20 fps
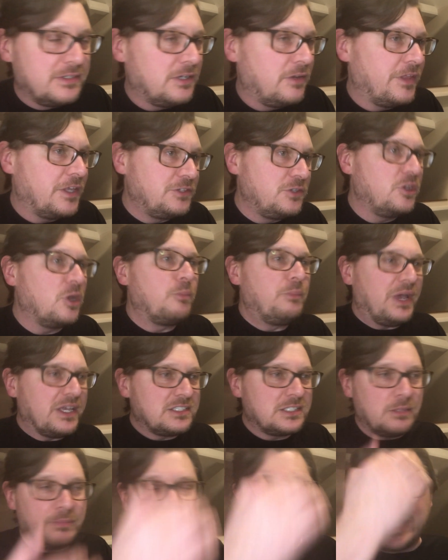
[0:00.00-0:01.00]
You know, they do their
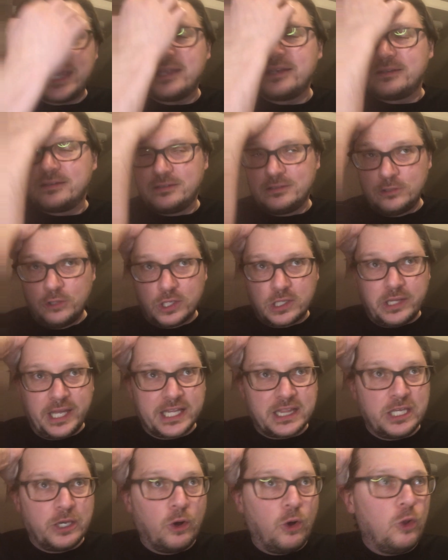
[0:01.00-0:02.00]
best to make it look
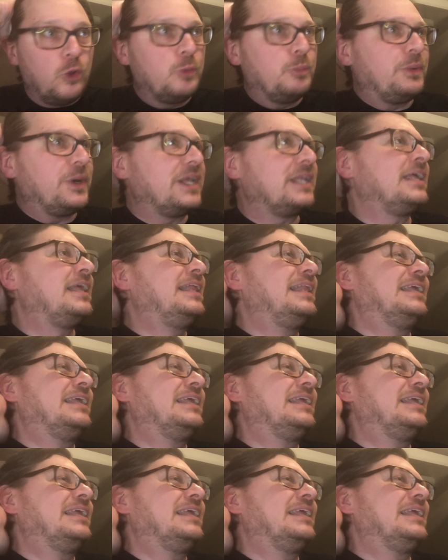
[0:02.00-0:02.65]
like the old, but